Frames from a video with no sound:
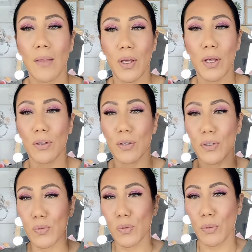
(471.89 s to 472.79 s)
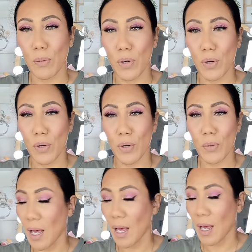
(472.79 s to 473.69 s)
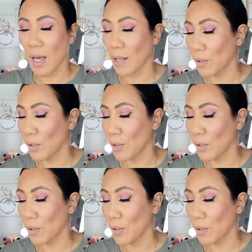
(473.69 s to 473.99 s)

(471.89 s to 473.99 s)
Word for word: I think it looks really, really pretty with this eye look.